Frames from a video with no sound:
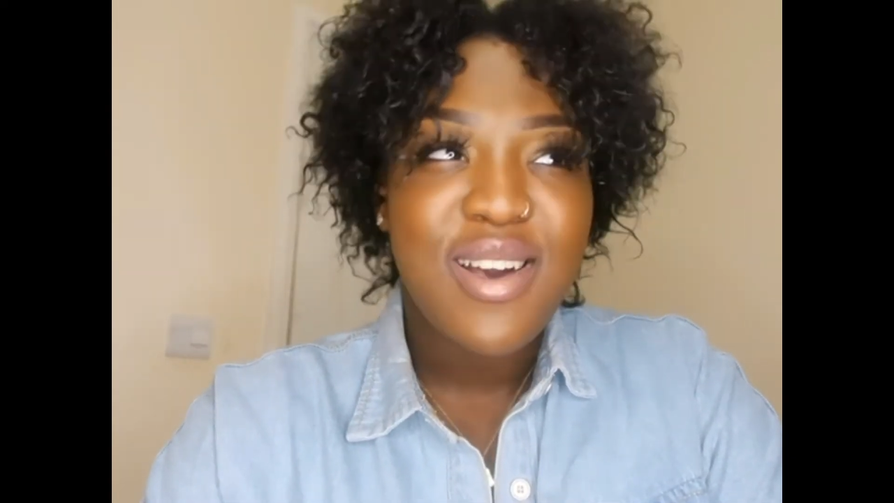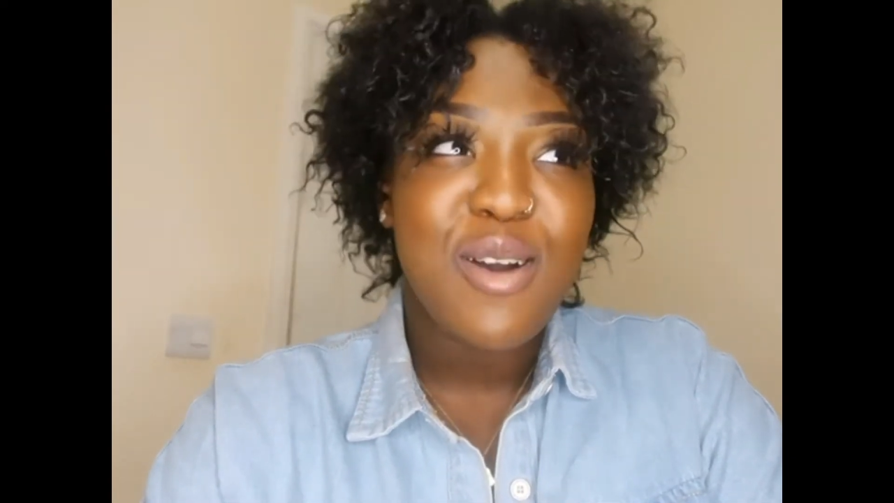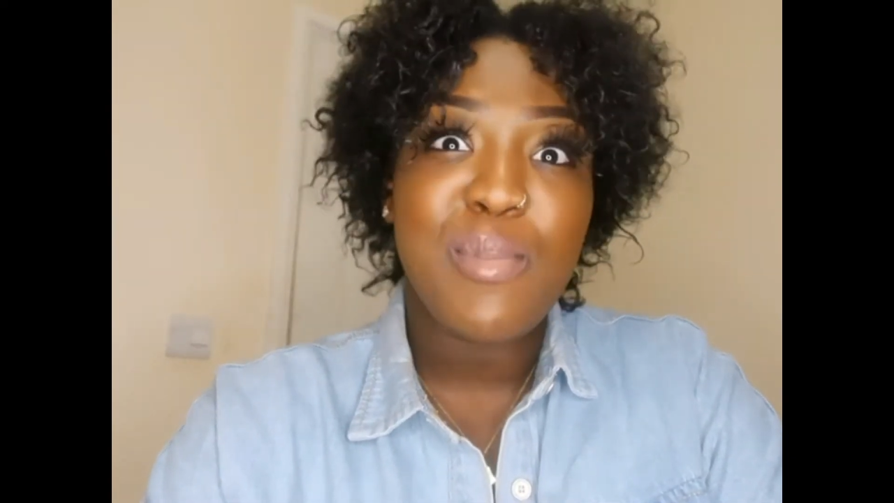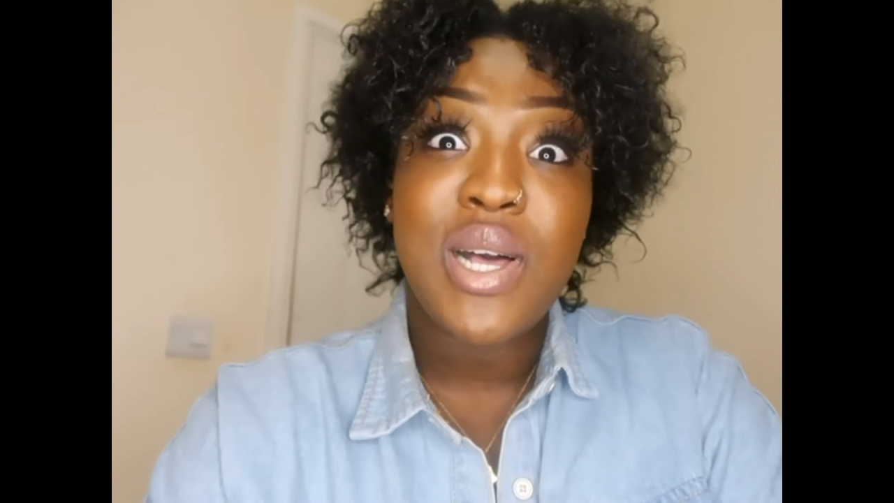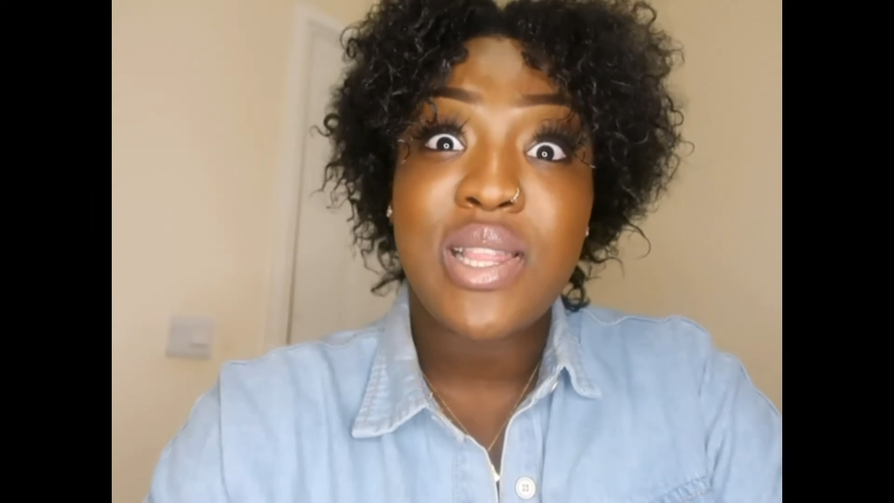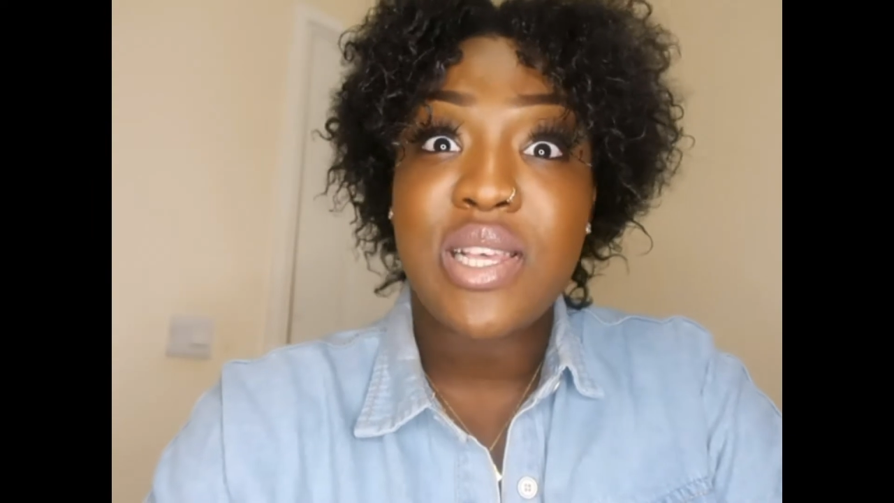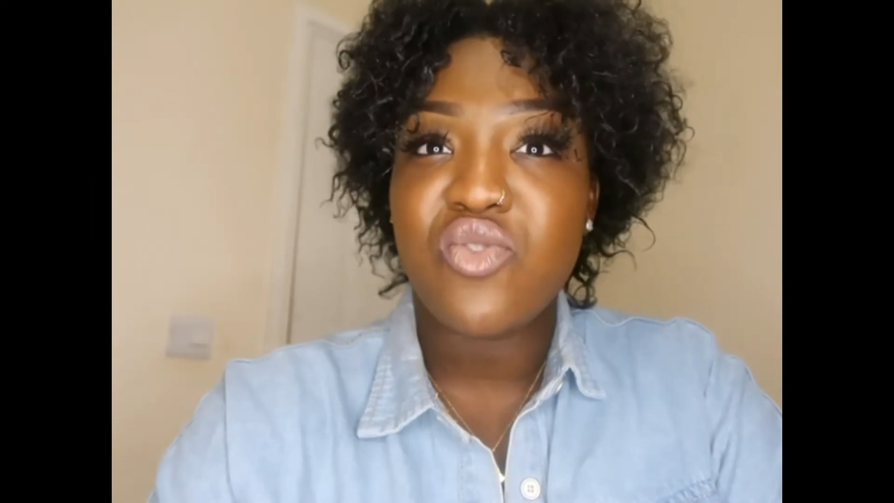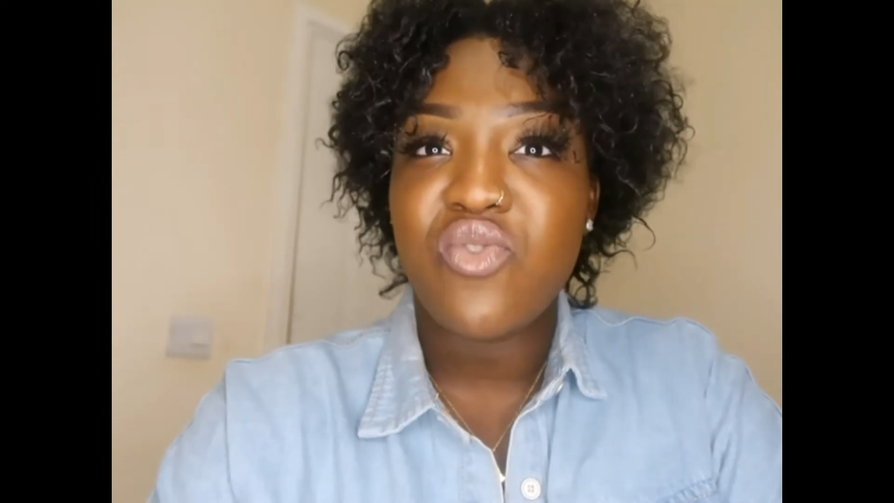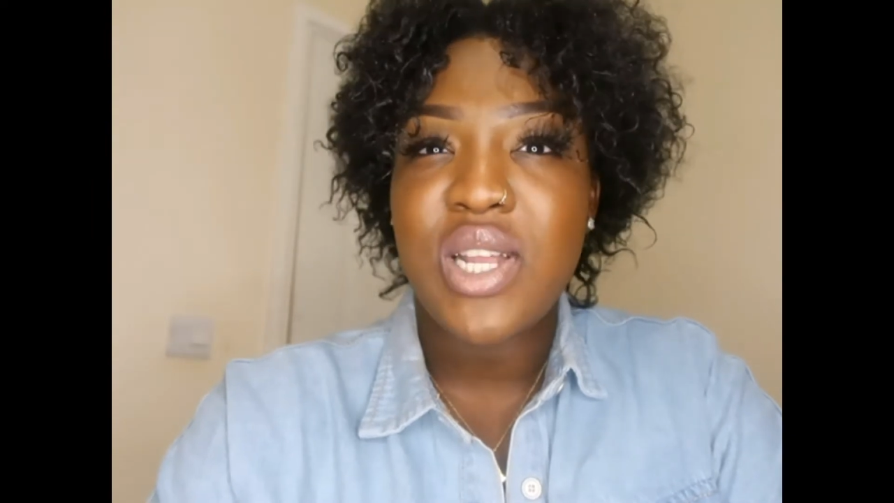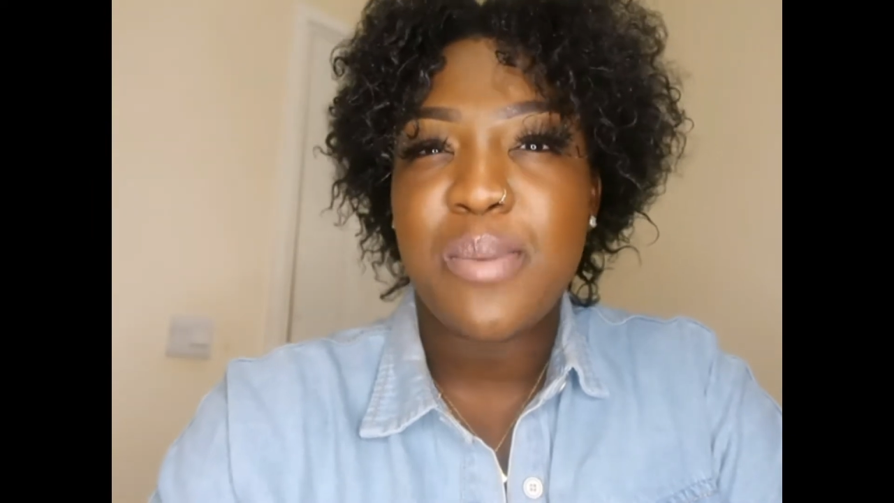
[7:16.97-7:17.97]
A man
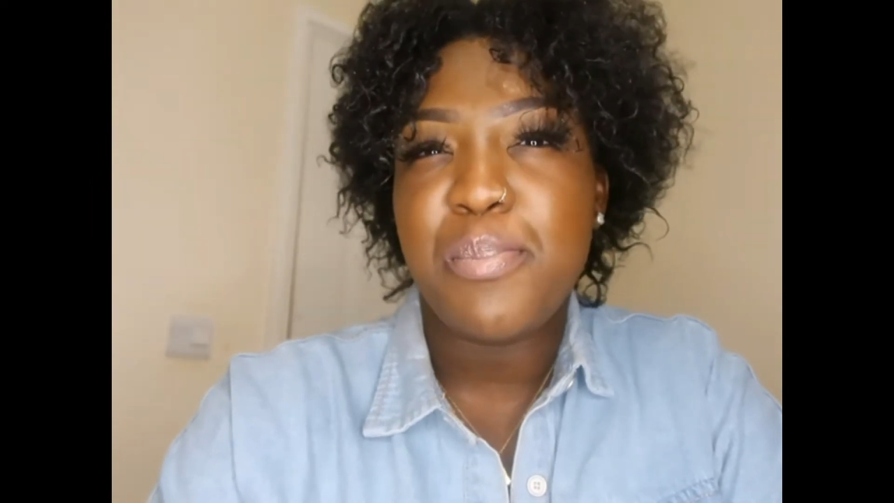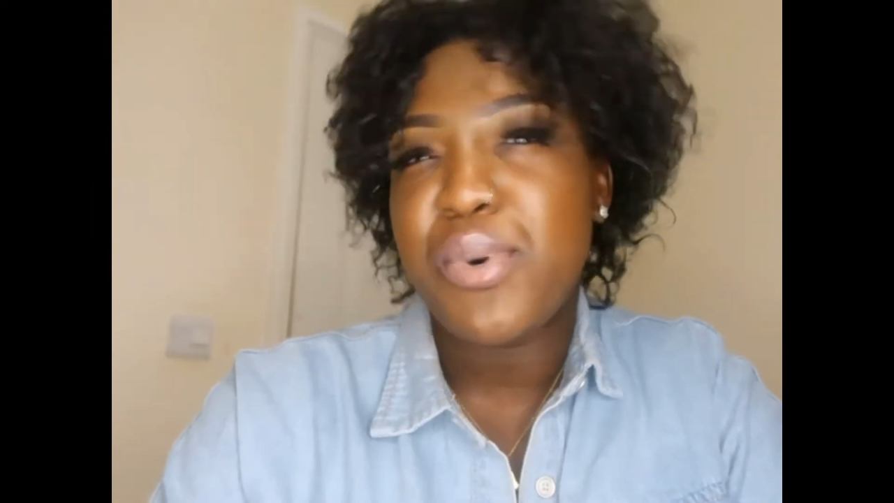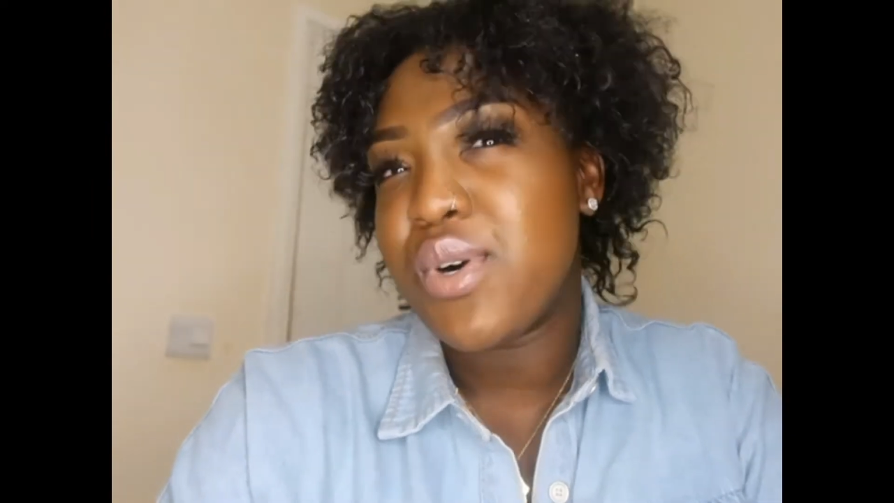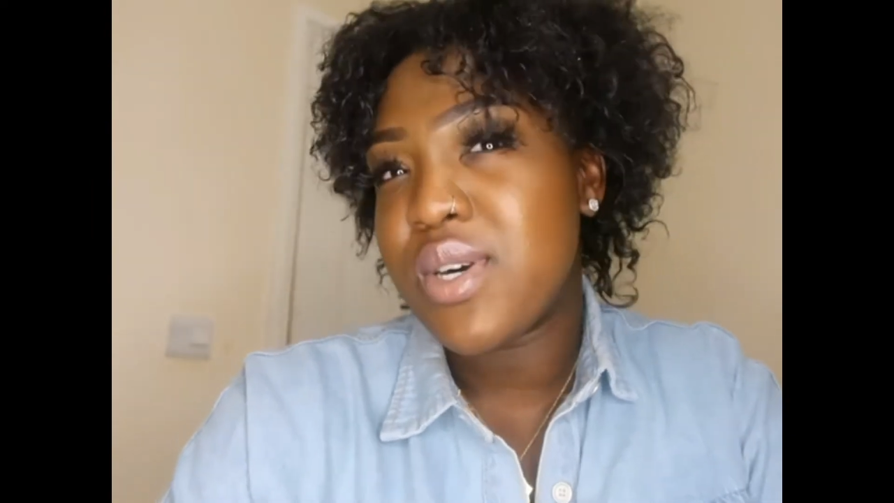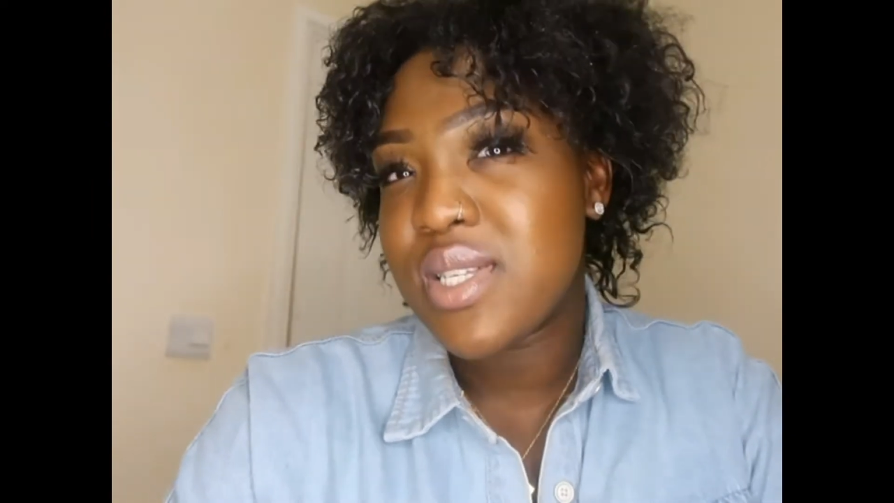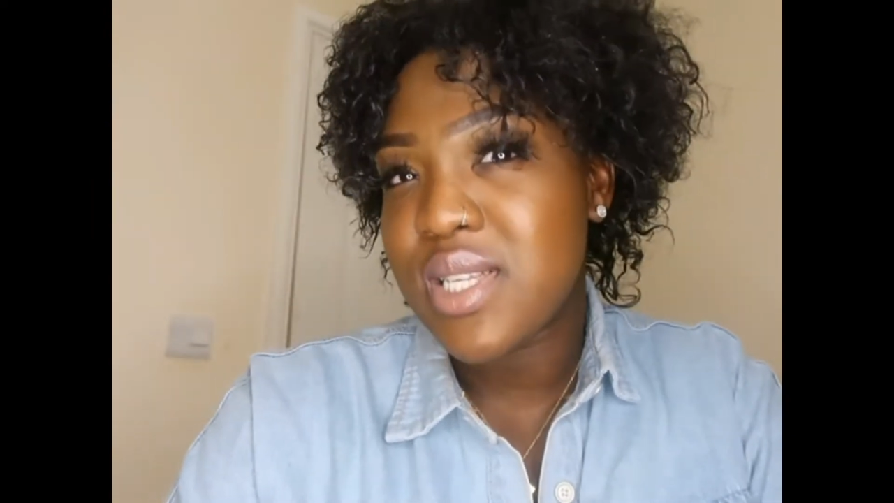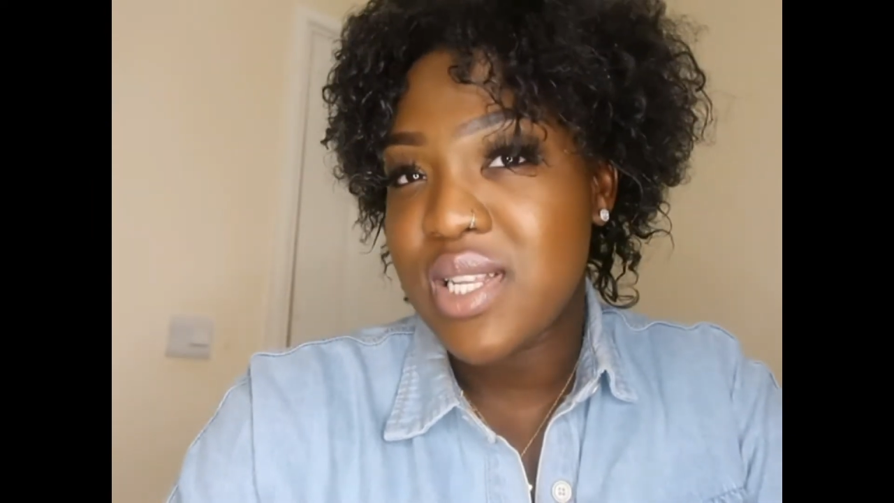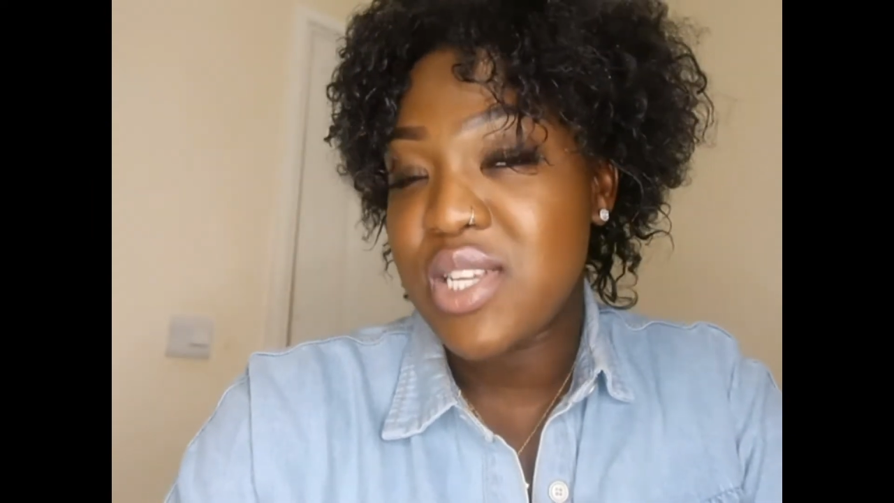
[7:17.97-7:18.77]
that's read books and